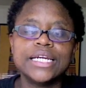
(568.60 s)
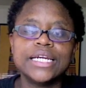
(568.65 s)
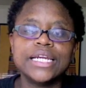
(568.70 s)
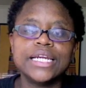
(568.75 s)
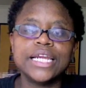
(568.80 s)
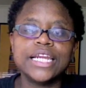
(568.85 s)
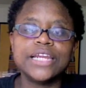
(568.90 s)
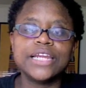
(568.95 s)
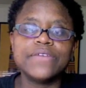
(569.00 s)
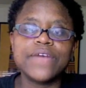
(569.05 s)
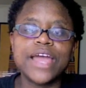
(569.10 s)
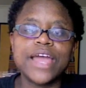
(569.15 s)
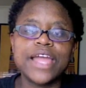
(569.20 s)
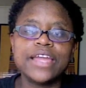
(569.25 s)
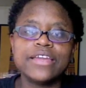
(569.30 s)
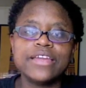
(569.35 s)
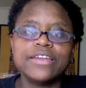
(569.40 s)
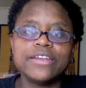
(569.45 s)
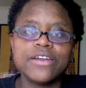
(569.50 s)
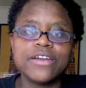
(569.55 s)

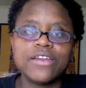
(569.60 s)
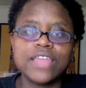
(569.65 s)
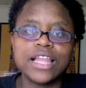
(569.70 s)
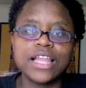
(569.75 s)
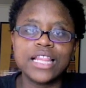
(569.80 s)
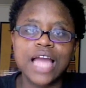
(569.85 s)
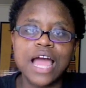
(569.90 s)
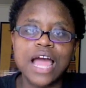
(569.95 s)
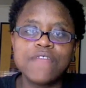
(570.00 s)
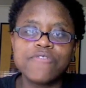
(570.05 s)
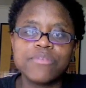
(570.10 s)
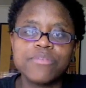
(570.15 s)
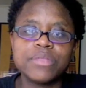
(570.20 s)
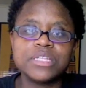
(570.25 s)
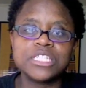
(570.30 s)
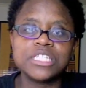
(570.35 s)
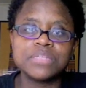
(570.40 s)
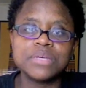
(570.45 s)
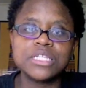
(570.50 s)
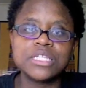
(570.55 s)
Anyway, you know that line from the
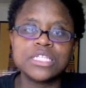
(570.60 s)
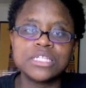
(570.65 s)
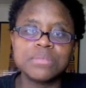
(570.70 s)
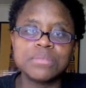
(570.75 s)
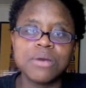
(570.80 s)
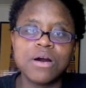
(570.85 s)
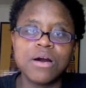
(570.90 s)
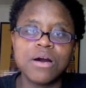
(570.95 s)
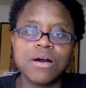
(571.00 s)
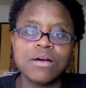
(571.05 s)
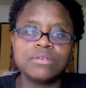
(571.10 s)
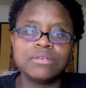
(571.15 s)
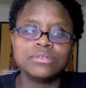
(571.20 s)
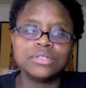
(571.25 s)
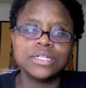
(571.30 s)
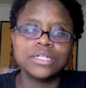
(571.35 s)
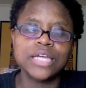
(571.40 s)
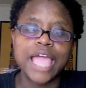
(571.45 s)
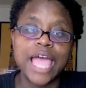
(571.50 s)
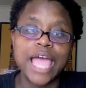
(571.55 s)
Smith Small?
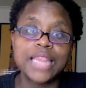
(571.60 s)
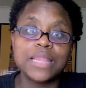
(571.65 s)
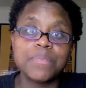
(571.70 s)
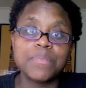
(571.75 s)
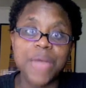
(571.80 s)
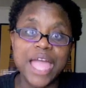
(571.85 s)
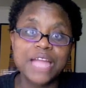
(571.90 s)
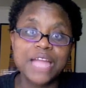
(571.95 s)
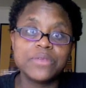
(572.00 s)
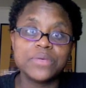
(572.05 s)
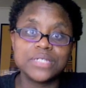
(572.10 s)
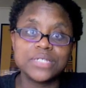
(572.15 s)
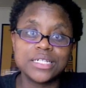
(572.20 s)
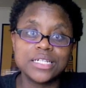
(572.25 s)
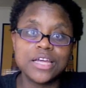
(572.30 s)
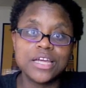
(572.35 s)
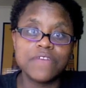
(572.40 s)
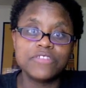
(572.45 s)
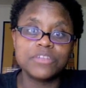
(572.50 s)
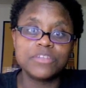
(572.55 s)
And the pain was
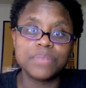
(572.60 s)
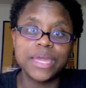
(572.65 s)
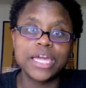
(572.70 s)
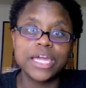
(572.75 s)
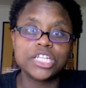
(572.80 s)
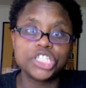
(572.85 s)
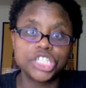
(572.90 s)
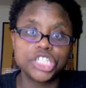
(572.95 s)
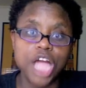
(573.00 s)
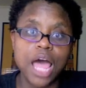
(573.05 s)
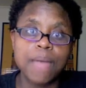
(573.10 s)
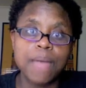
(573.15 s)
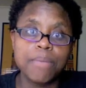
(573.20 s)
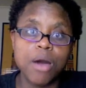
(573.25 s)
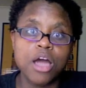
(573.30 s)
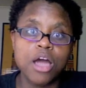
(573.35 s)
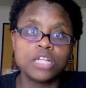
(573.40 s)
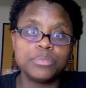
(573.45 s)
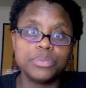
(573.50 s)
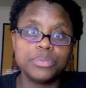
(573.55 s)
enough to make a shy,
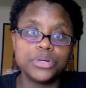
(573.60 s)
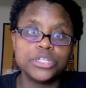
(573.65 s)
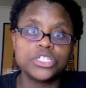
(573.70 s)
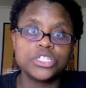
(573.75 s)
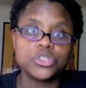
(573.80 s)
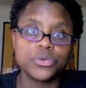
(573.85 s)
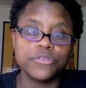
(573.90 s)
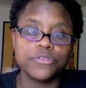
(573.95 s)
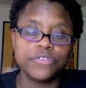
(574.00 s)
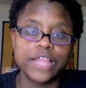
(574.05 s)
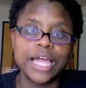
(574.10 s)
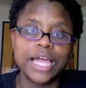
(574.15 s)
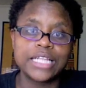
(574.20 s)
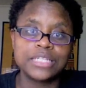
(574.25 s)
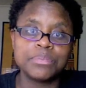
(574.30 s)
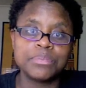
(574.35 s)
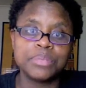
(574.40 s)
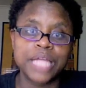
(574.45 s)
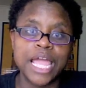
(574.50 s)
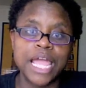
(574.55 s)
bald Buddhist reflect
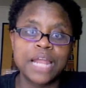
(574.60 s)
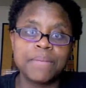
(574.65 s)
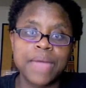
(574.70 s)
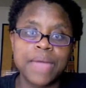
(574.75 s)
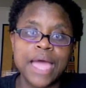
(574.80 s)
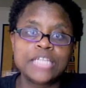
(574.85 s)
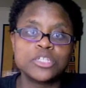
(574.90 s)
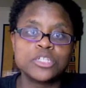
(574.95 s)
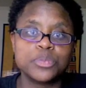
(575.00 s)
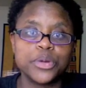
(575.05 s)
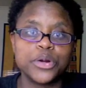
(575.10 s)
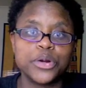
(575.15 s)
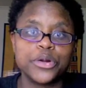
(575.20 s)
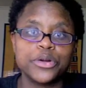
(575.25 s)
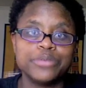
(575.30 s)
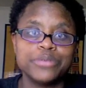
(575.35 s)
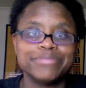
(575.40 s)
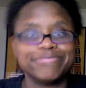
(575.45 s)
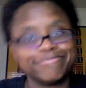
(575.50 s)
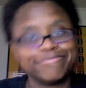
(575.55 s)
and plan a mass
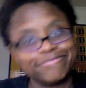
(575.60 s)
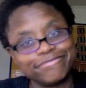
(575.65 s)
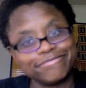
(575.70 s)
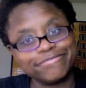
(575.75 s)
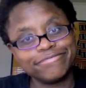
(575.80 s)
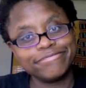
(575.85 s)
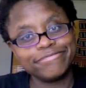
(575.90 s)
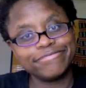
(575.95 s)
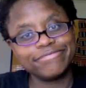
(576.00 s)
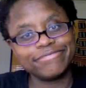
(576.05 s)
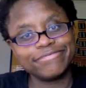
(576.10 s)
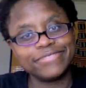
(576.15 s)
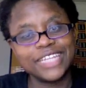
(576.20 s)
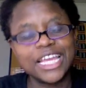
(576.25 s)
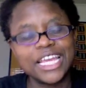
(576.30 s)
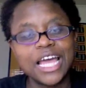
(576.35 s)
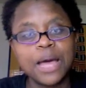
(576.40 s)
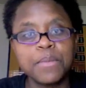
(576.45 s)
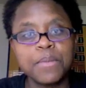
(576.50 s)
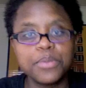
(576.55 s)
murder.
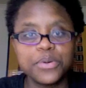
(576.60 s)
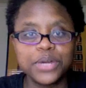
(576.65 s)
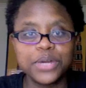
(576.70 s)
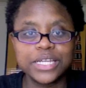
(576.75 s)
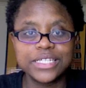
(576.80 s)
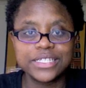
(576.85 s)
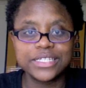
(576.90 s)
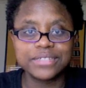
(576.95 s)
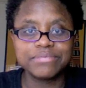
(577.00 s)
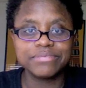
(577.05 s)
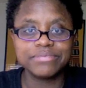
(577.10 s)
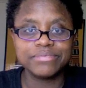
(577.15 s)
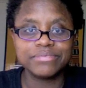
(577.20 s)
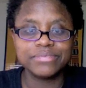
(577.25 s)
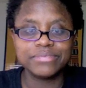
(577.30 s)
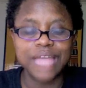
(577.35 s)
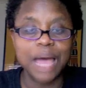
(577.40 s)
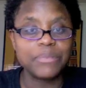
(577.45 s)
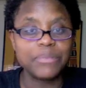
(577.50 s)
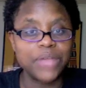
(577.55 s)
I'm Buddhist.
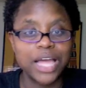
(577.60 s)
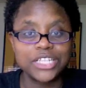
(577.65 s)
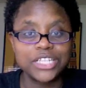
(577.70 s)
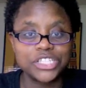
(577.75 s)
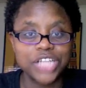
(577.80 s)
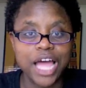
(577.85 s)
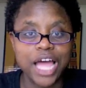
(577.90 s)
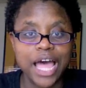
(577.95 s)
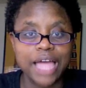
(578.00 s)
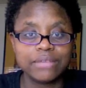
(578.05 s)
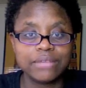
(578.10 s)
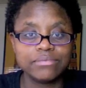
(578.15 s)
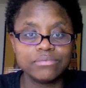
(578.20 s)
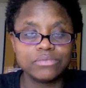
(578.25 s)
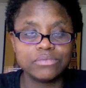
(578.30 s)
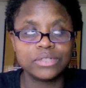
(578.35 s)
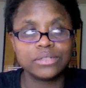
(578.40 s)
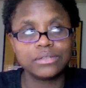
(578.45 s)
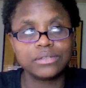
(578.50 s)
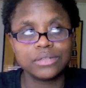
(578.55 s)
I'm not shy.
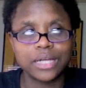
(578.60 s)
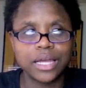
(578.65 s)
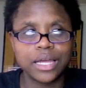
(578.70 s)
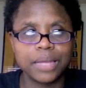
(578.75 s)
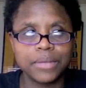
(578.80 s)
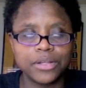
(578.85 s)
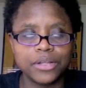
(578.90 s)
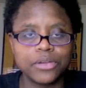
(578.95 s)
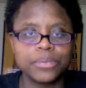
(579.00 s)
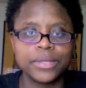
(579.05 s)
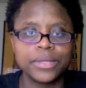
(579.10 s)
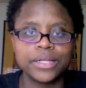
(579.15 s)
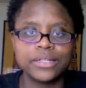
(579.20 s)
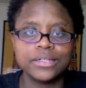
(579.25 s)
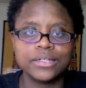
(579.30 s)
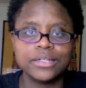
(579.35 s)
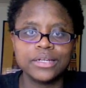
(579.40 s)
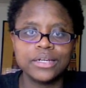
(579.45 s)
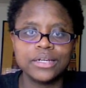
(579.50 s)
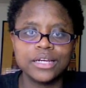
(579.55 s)
Well, I am a little bit.
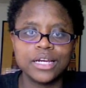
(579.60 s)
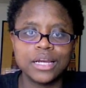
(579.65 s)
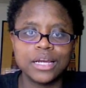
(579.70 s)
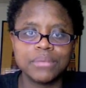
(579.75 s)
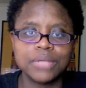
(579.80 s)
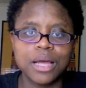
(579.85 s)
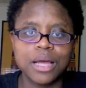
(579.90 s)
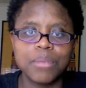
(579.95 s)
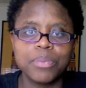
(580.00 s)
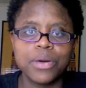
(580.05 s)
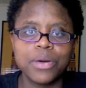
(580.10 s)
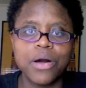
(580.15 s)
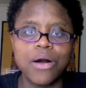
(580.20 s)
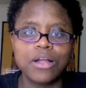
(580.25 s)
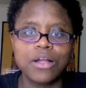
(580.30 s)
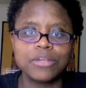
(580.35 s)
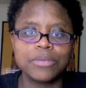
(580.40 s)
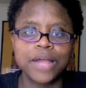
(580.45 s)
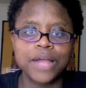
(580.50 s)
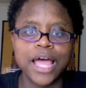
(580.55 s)
I'm not
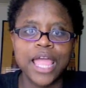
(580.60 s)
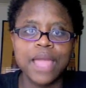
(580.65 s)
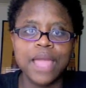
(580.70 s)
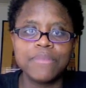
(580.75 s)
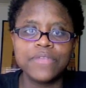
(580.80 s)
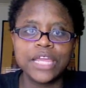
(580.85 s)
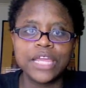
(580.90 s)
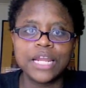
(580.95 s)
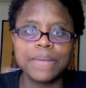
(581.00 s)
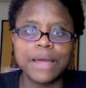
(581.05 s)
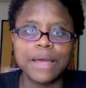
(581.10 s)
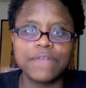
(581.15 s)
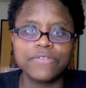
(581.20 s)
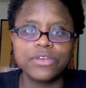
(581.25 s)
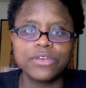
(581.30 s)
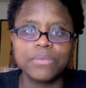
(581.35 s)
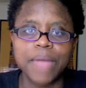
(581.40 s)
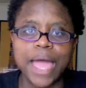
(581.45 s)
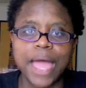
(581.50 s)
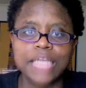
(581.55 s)
bald, but I am thinking about a
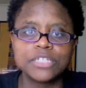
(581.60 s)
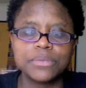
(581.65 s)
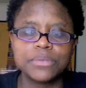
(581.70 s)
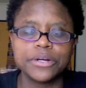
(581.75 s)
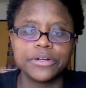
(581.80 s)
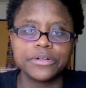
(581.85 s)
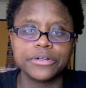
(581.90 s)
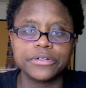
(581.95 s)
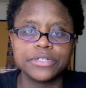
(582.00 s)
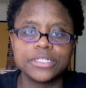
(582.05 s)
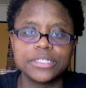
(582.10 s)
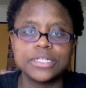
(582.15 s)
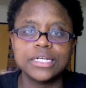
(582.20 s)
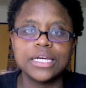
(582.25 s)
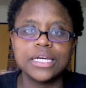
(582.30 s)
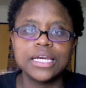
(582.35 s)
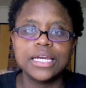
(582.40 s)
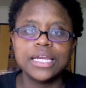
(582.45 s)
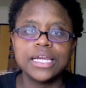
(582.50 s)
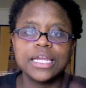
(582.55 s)
few mass murders.
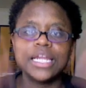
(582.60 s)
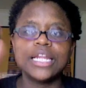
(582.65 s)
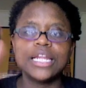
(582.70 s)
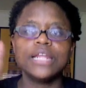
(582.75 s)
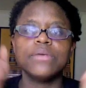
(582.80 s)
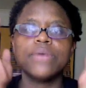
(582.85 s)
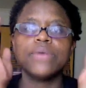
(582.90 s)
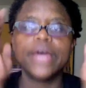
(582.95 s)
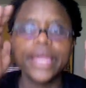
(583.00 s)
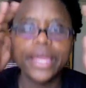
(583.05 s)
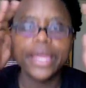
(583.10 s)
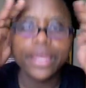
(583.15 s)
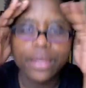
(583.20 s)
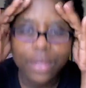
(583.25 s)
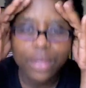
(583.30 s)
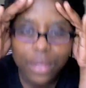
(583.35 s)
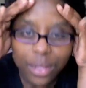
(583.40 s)
Anyway,